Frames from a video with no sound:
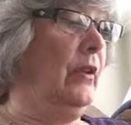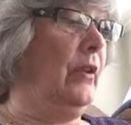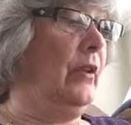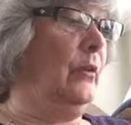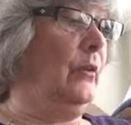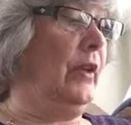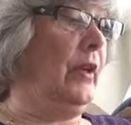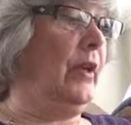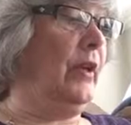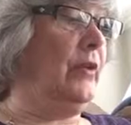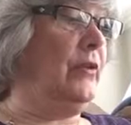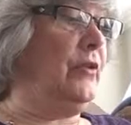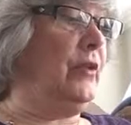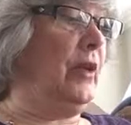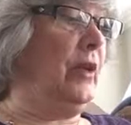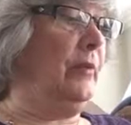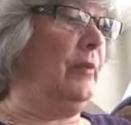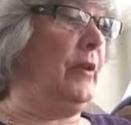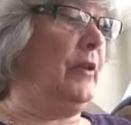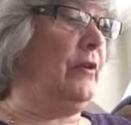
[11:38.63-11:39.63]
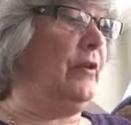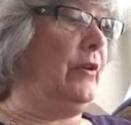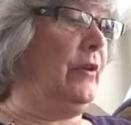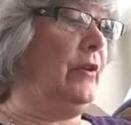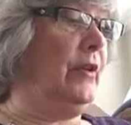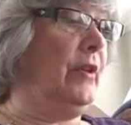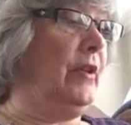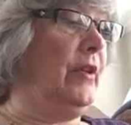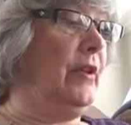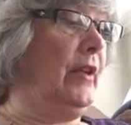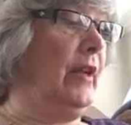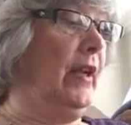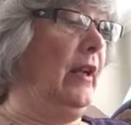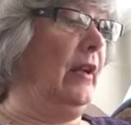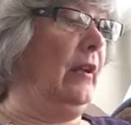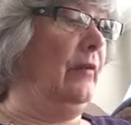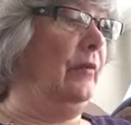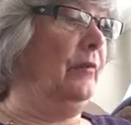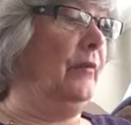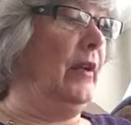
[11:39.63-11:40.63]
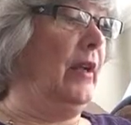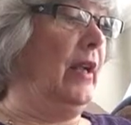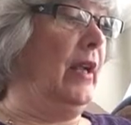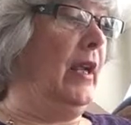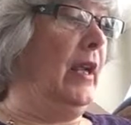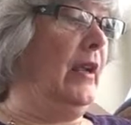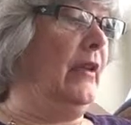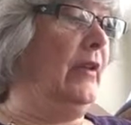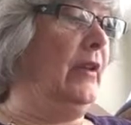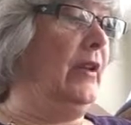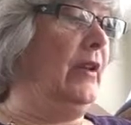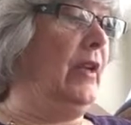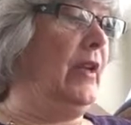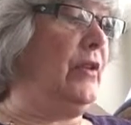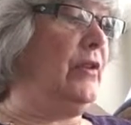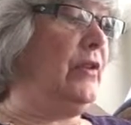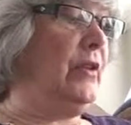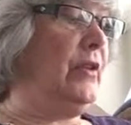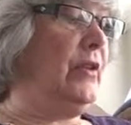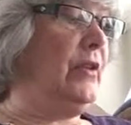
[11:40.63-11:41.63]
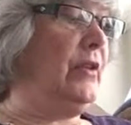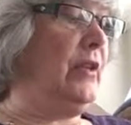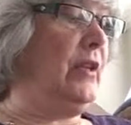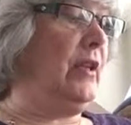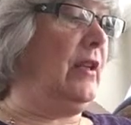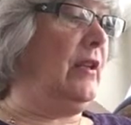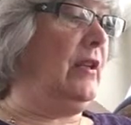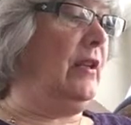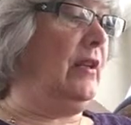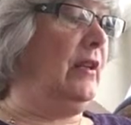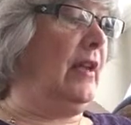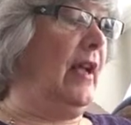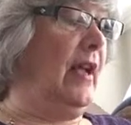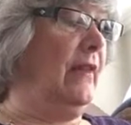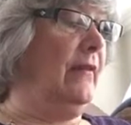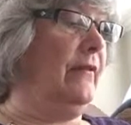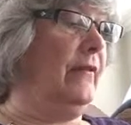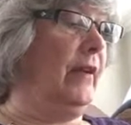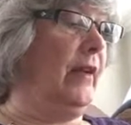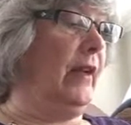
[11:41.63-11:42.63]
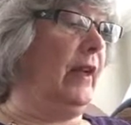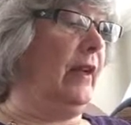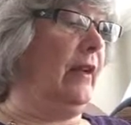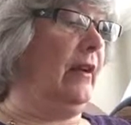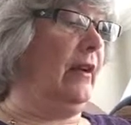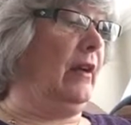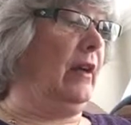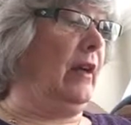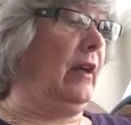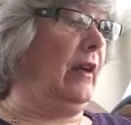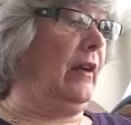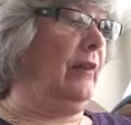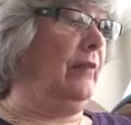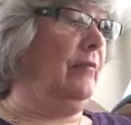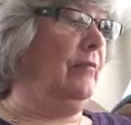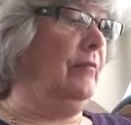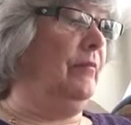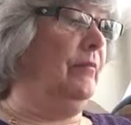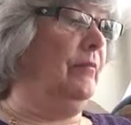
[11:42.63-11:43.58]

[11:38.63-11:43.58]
The wicked shall be turned into hell, and the nations that forget God.